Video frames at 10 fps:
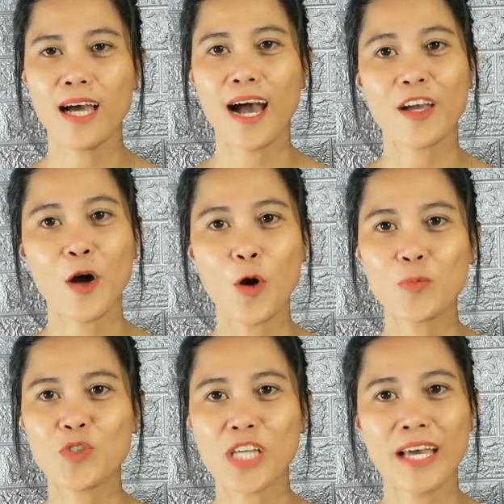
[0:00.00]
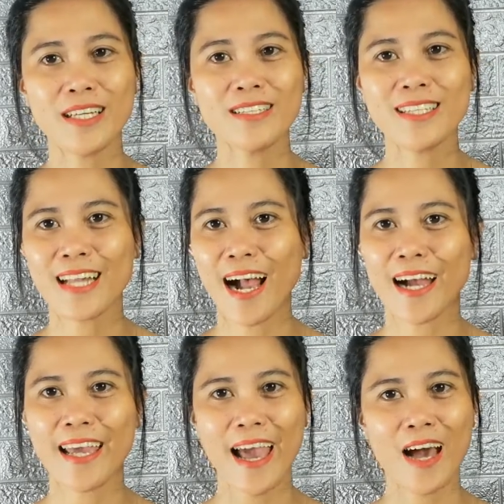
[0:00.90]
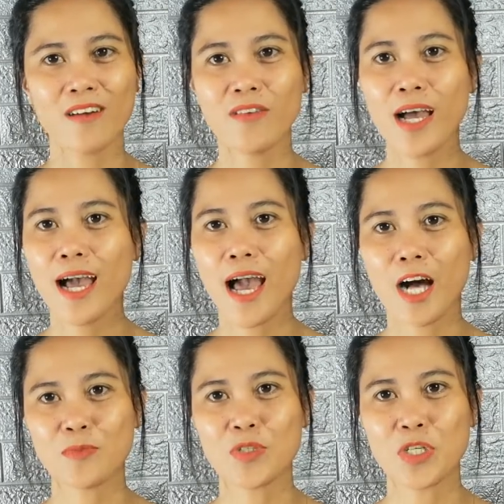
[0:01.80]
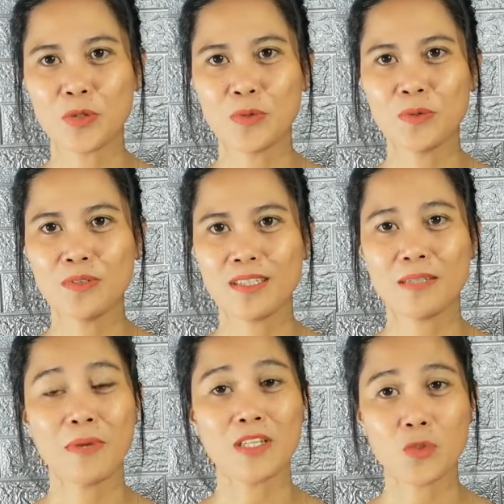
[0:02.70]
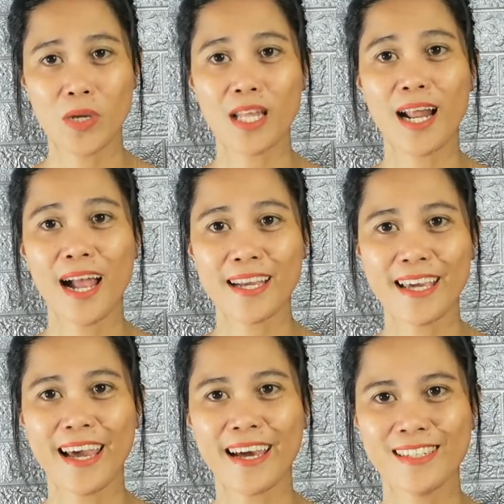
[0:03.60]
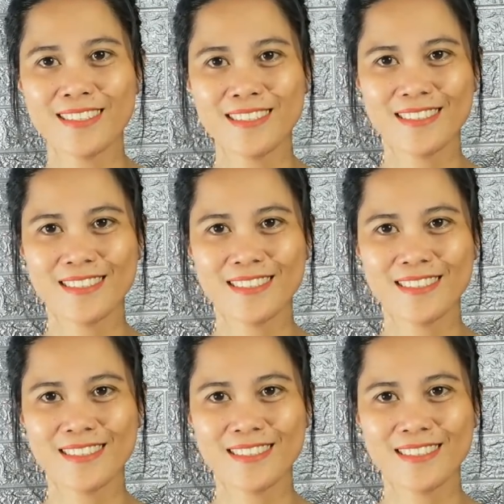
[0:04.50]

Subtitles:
I hope, Shannon, that I have helped you in the best way that I can.